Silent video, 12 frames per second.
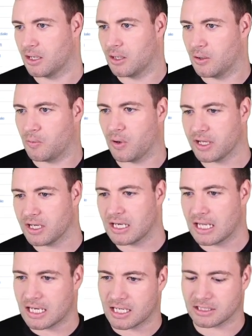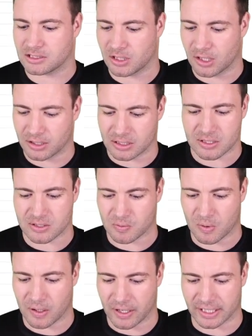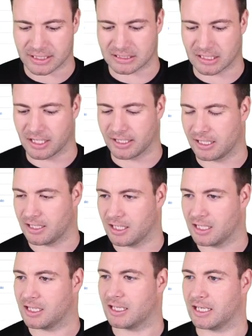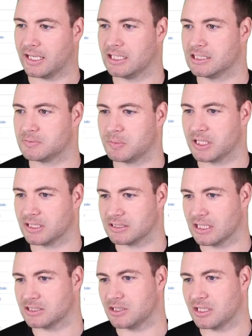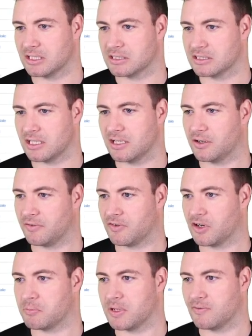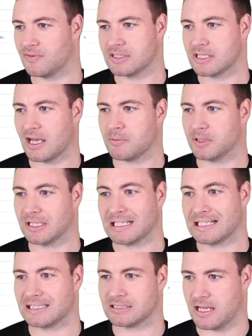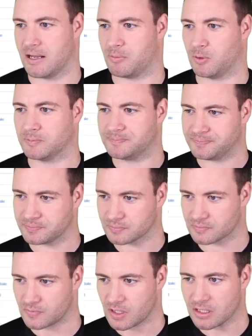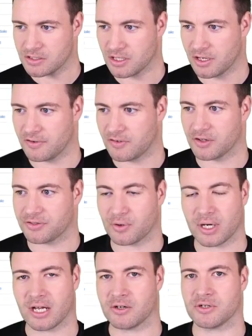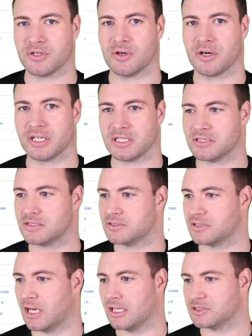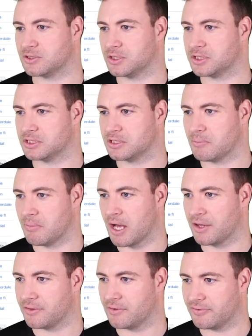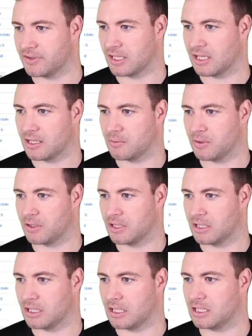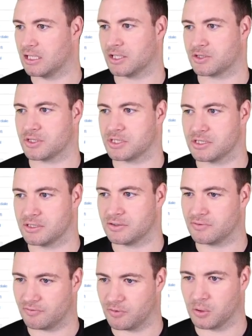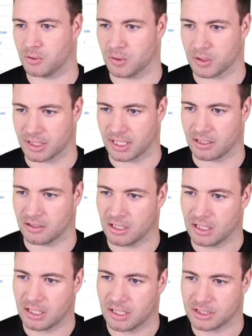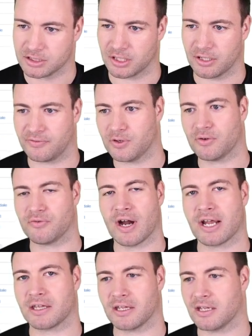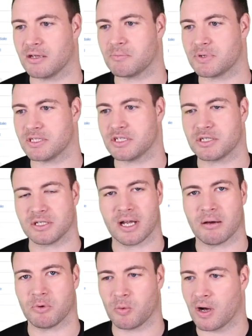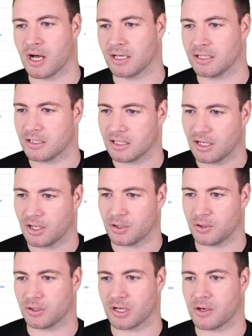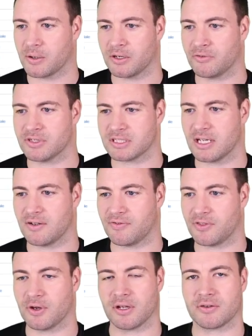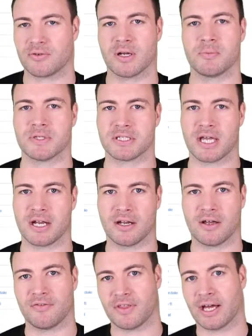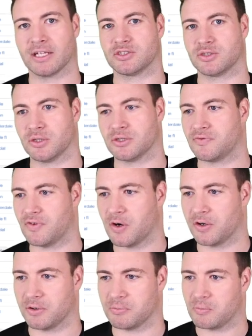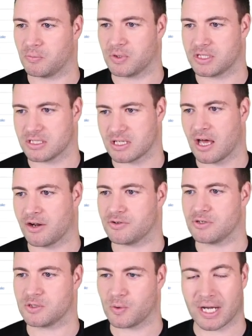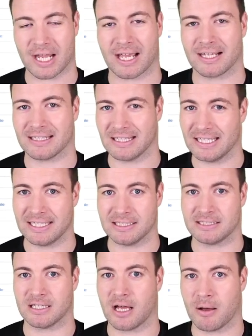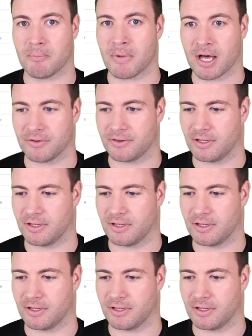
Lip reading: why you need SEO, this is why I start here, is because as you can see, I've got a bit of a table and an example. So you've got 390 searches a month for the keyword electrician Fort Lauderdale. So if you're ranking in position number 1, you're going to receive 33% of that search volume, which is 128 leads a month.